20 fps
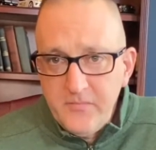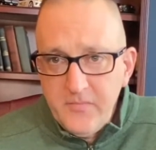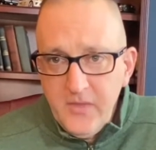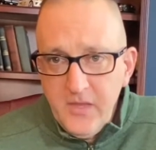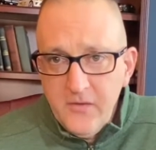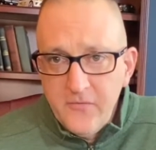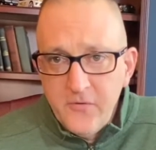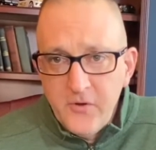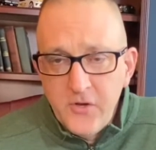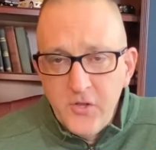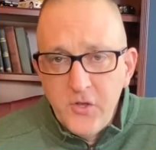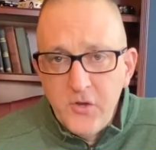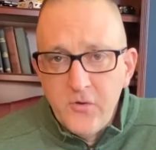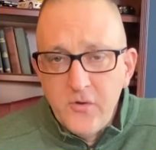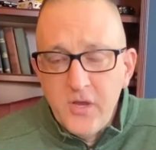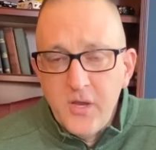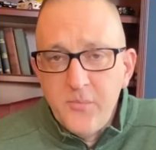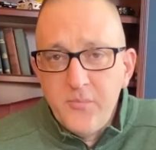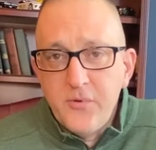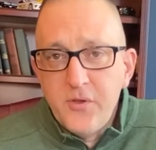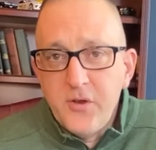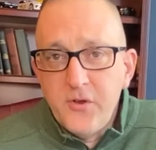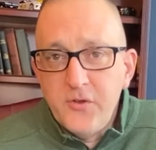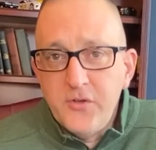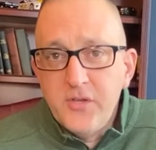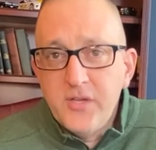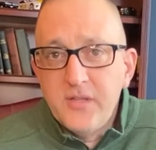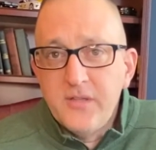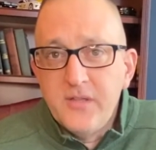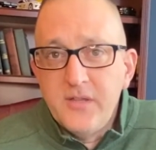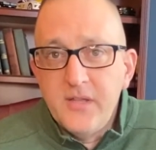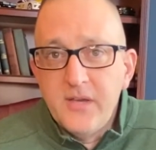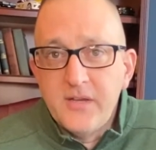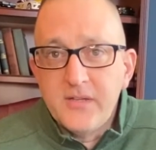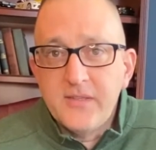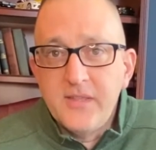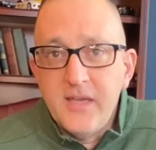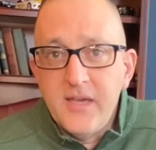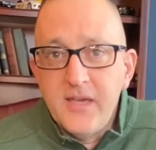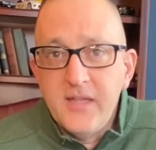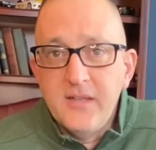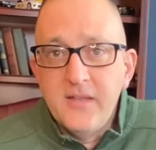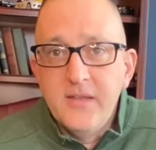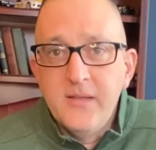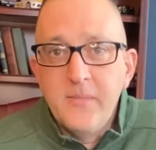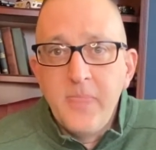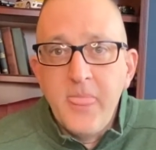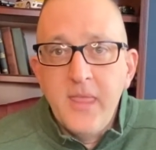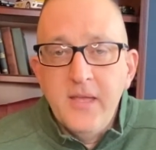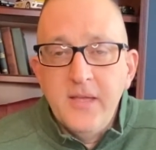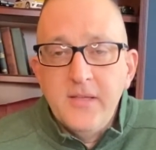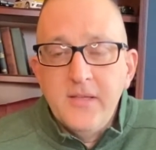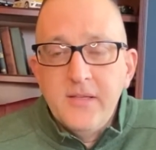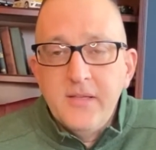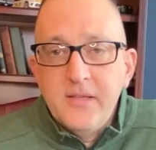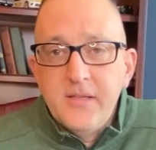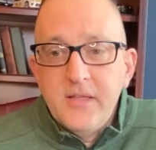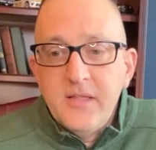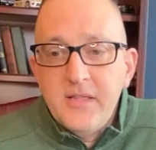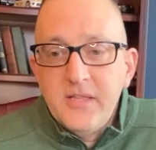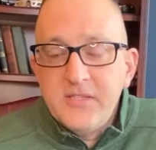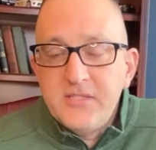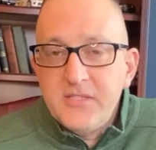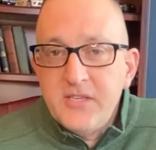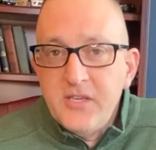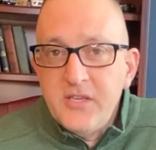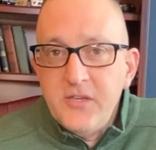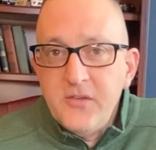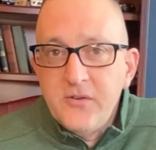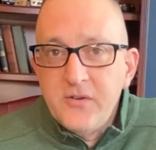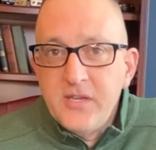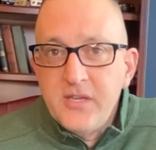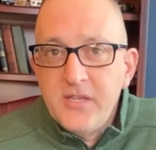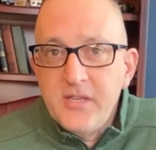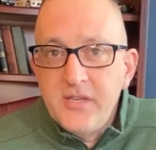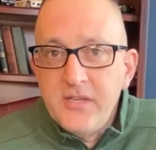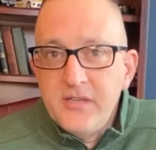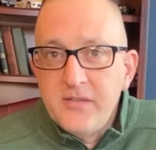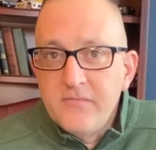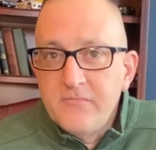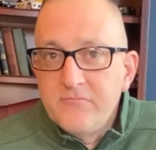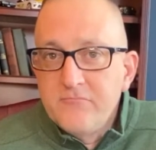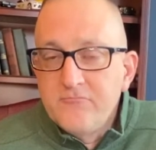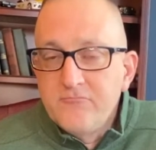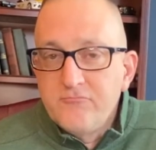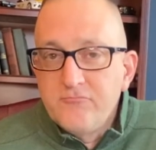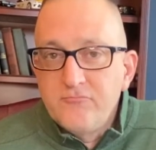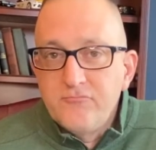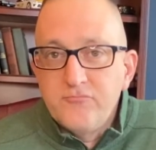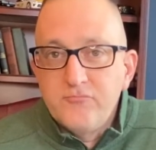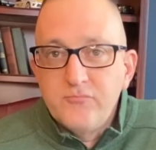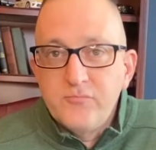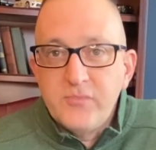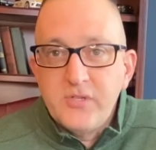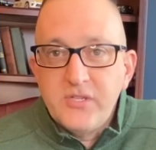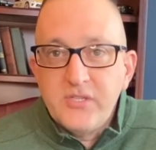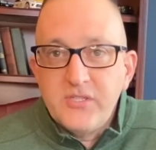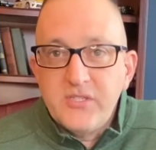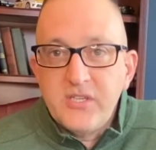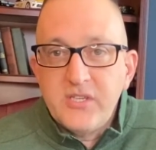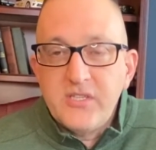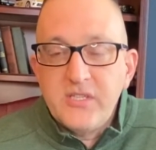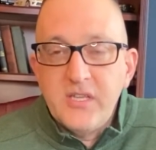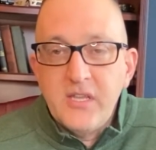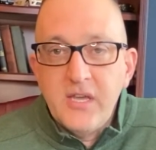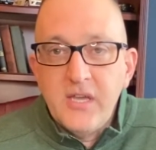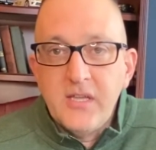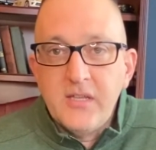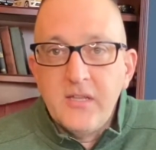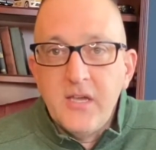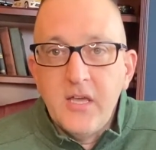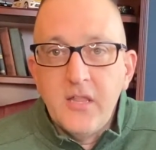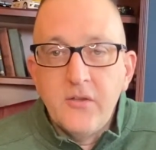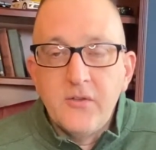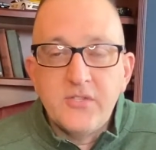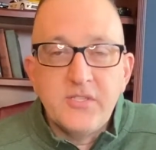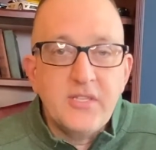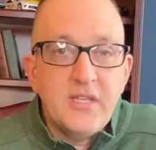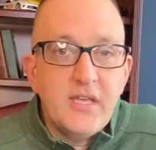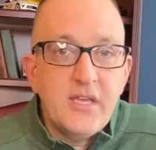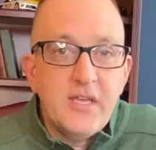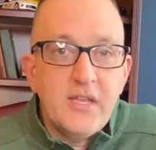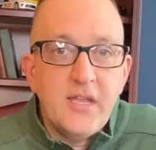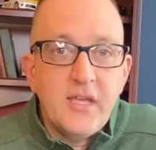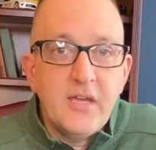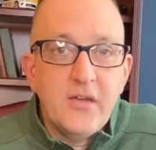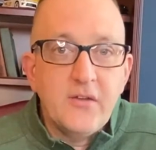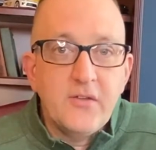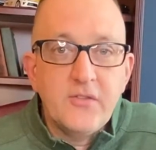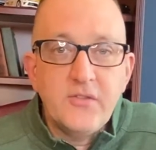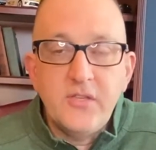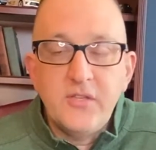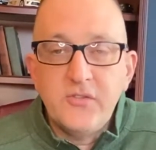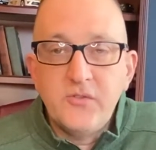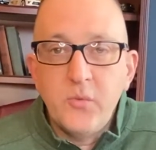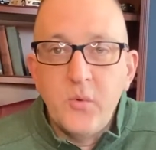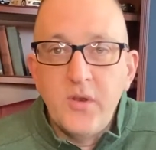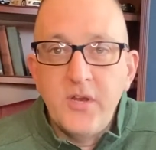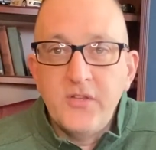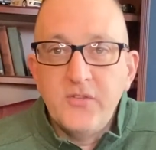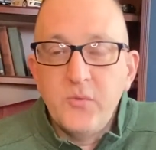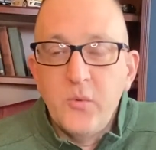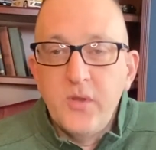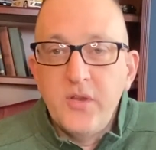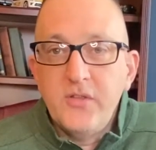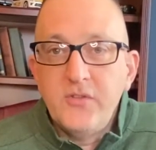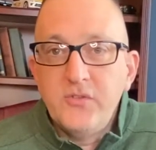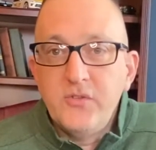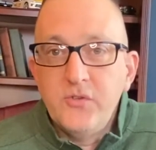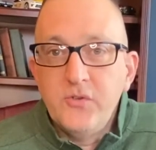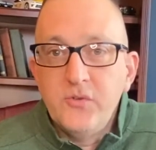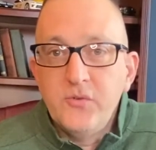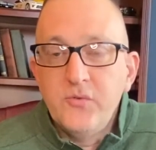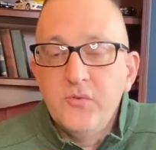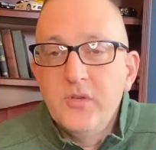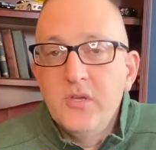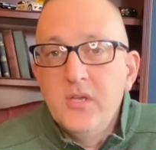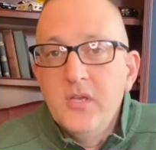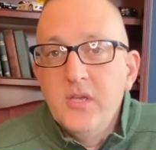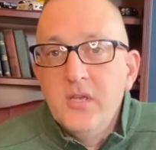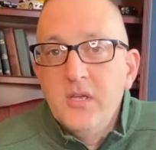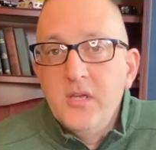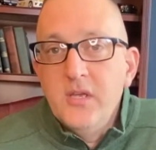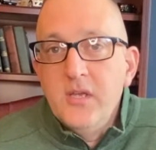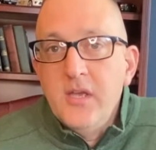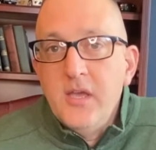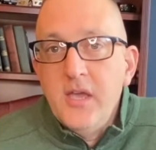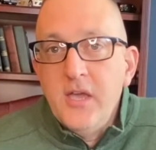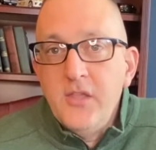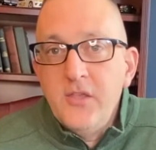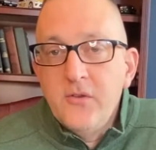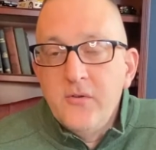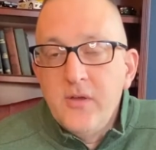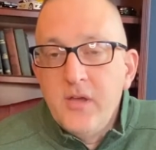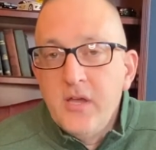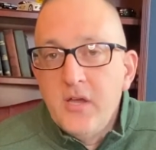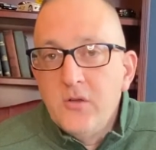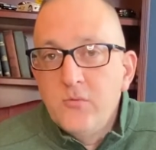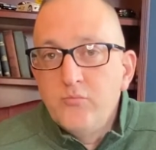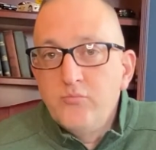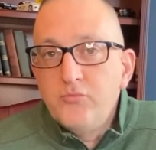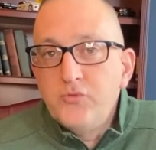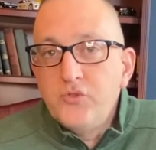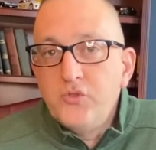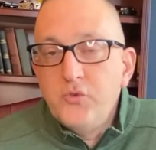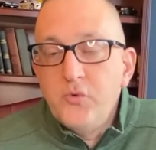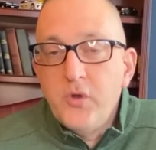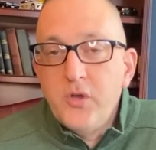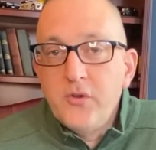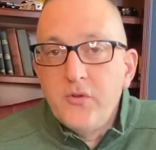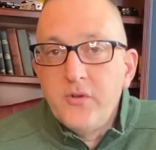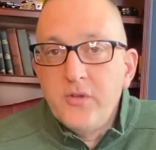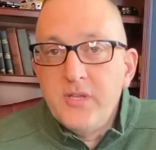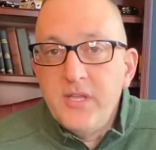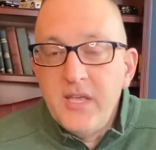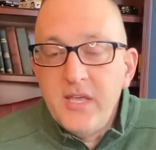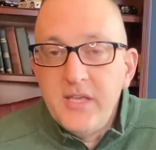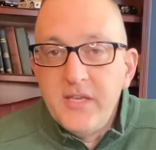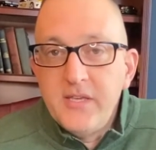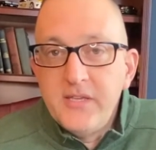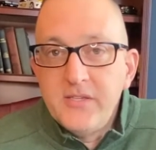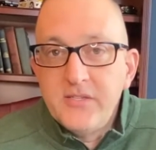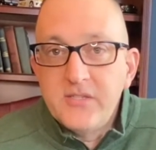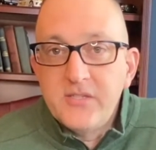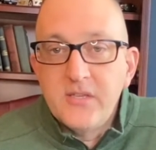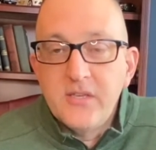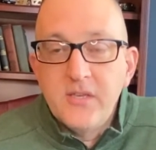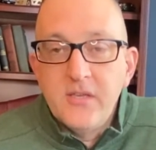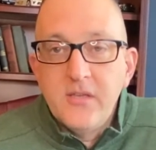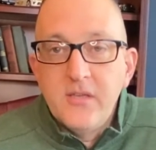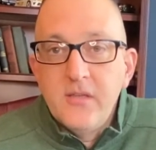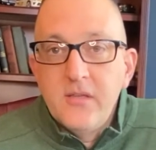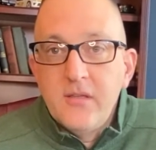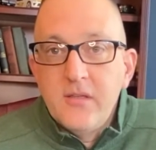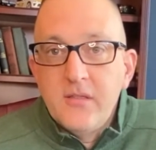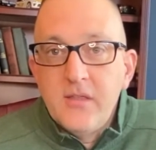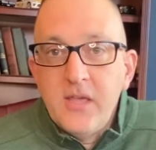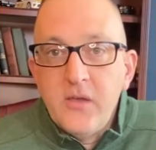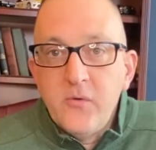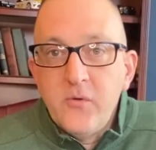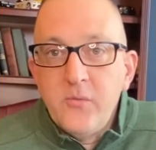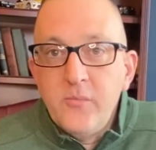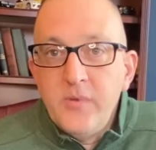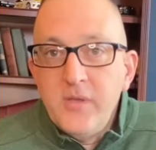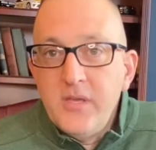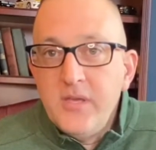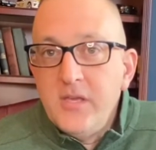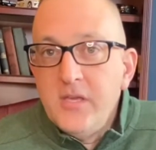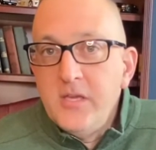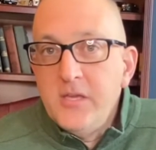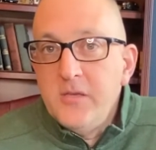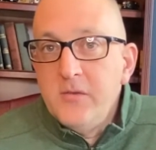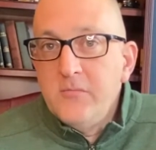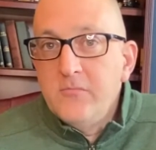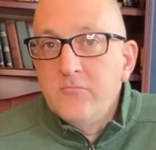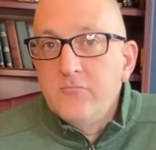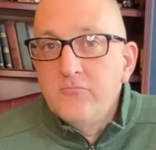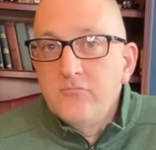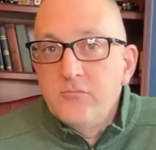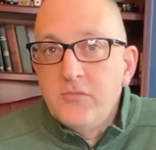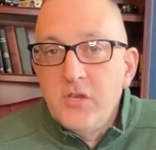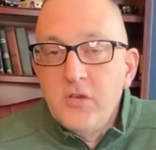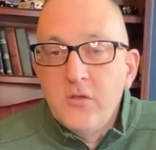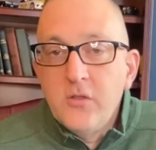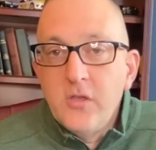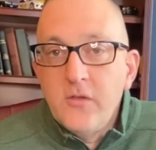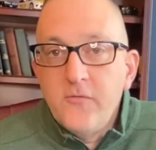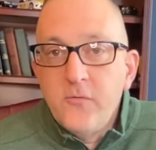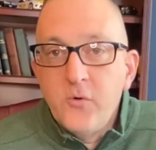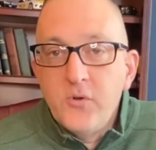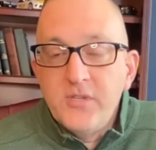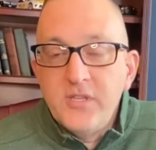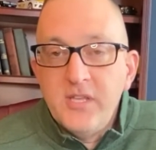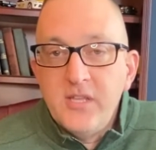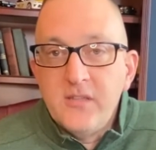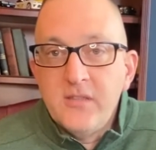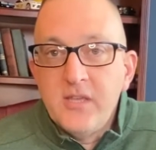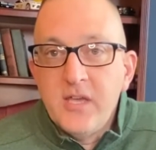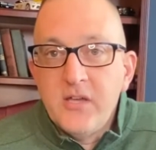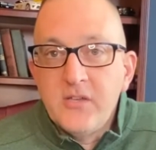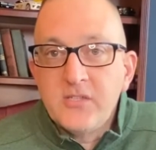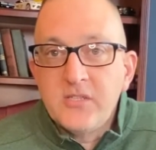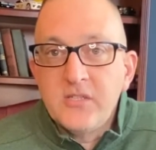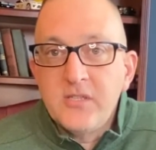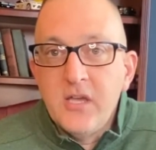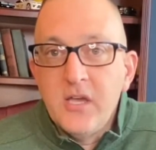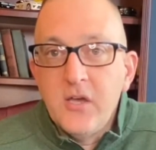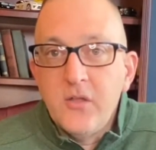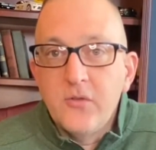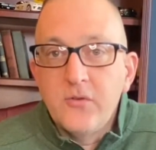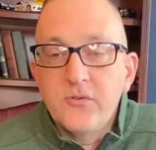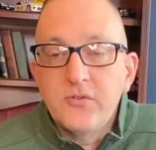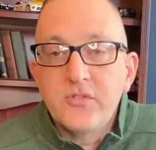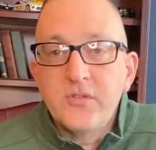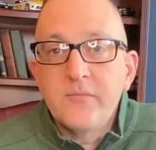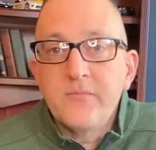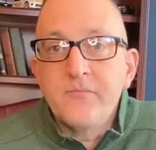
for an owner-operator, you can deduct that. Let's say you're getting $69 a day now in 2022 and you're out 200 days. That would be nearly $14,000